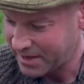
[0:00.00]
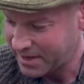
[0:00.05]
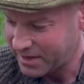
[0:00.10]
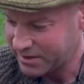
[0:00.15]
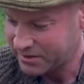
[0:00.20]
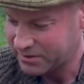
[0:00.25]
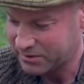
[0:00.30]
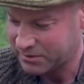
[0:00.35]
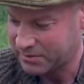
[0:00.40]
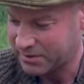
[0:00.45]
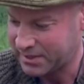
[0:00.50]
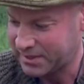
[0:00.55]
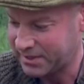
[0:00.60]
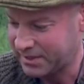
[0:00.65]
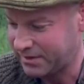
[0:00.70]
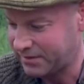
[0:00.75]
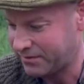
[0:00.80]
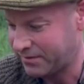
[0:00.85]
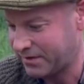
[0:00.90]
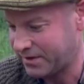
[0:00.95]
Just what you need
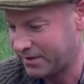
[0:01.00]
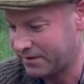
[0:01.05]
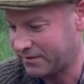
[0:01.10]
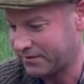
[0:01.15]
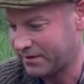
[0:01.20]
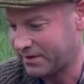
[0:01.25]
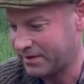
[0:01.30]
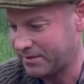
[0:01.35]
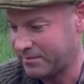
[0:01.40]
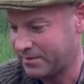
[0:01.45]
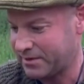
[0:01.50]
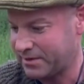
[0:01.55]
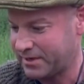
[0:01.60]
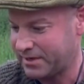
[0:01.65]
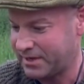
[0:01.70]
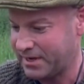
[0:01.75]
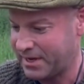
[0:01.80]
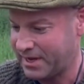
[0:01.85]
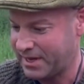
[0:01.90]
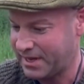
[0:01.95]
first thing in the morning.
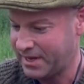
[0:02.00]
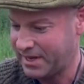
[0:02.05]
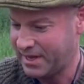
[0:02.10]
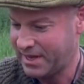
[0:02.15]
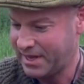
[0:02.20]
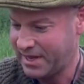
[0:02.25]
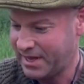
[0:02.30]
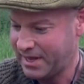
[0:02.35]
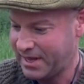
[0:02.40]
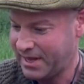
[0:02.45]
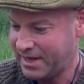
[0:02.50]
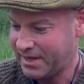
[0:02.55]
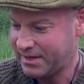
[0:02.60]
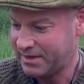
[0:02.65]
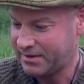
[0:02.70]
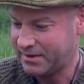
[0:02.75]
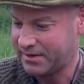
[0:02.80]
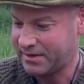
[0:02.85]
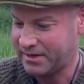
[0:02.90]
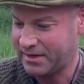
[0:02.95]

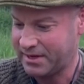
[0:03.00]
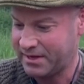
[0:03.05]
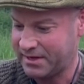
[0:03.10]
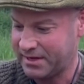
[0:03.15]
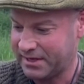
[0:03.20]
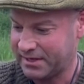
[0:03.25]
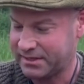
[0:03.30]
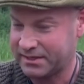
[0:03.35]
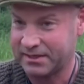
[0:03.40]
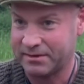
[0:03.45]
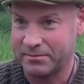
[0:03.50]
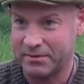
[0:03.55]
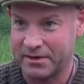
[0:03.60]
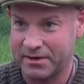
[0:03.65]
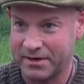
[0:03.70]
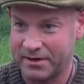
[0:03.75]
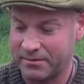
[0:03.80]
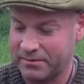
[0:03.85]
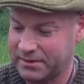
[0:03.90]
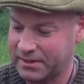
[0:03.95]
Yesterday morning
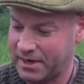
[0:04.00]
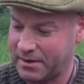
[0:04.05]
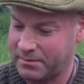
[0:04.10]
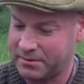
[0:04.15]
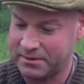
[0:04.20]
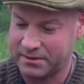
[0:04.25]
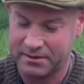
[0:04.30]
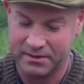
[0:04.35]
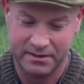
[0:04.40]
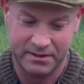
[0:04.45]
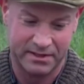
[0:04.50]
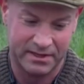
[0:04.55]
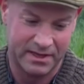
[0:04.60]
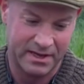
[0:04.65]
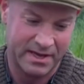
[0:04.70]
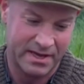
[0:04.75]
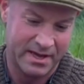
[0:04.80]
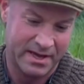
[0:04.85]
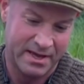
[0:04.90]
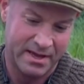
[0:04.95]
it was absolutely
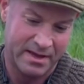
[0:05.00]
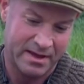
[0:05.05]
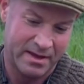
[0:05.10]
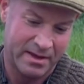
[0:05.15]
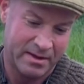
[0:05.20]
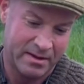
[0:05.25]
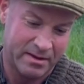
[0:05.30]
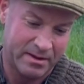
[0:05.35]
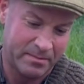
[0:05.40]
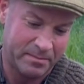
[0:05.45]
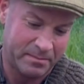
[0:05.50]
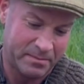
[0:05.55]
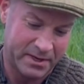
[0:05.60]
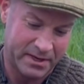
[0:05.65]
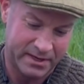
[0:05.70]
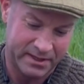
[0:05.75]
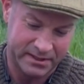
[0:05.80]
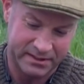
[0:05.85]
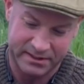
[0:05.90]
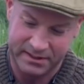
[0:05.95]

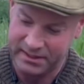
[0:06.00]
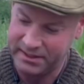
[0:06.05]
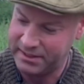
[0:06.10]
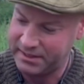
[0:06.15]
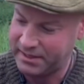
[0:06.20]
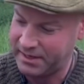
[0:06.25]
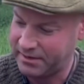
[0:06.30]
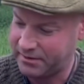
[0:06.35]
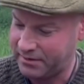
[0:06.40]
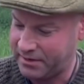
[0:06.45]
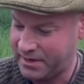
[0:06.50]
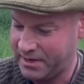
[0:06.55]
pissing it down.